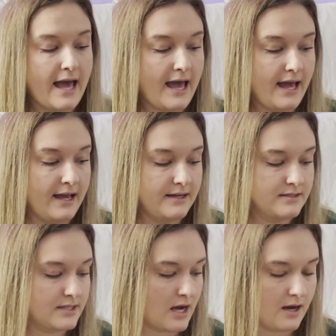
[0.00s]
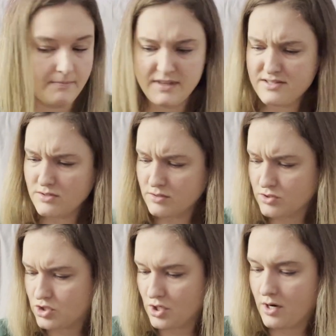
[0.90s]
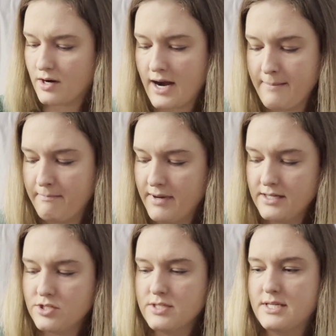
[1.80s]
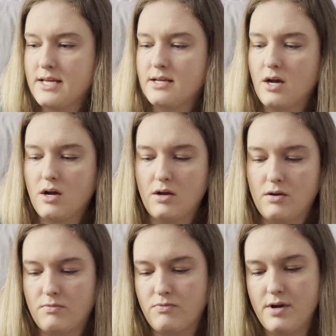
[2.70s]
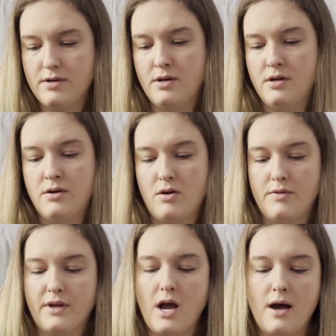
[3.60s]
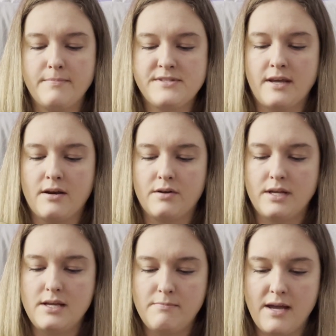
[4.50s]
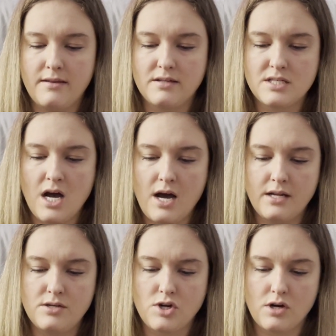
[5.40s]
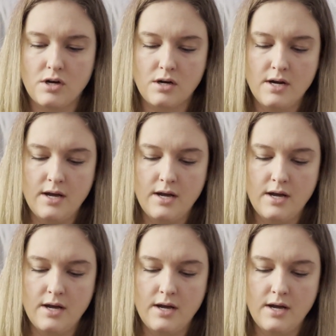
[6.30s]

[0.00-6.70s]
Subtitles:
And this little jar, I might just take a run on the comps again on eBay, the toddy jar.